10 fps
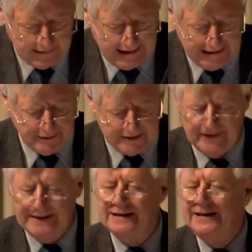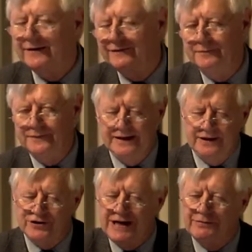And it was very clear from the
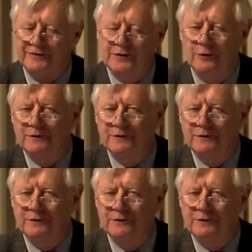shape of the gold